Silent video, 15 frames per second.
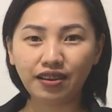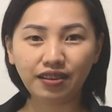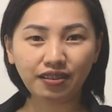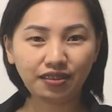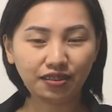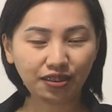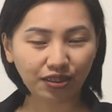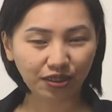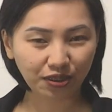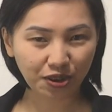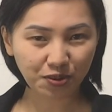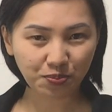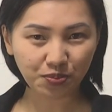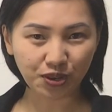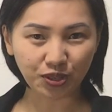The
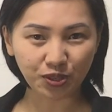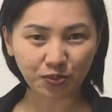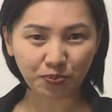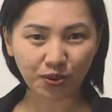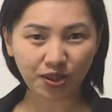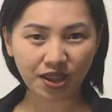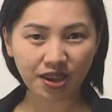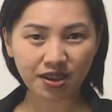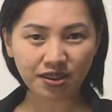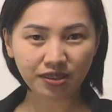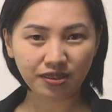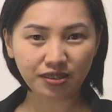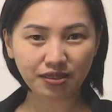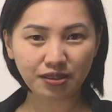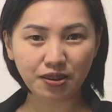third principle
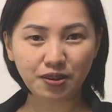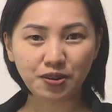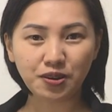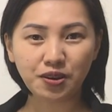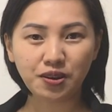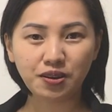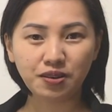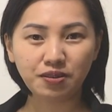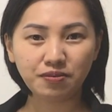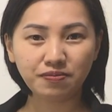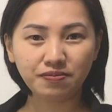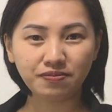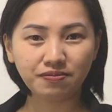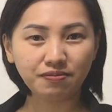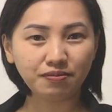is
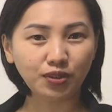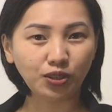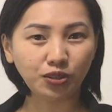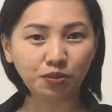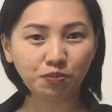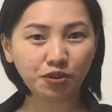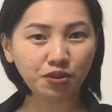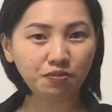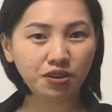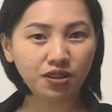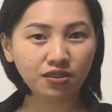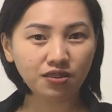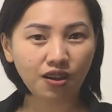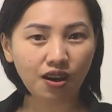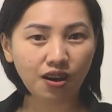multiple
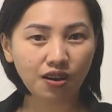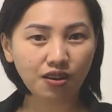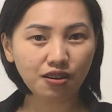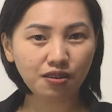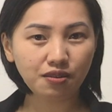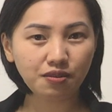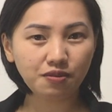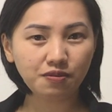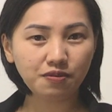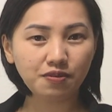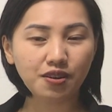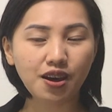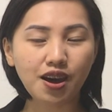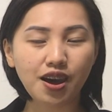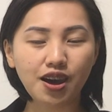means of
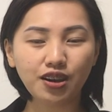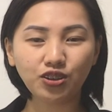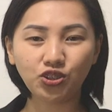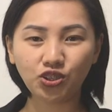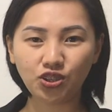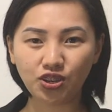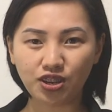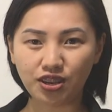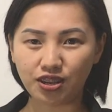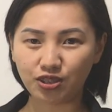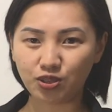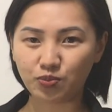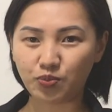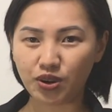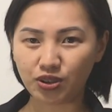action and
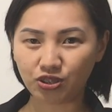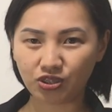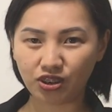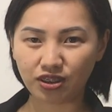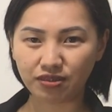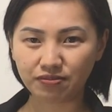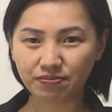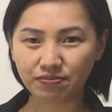expression.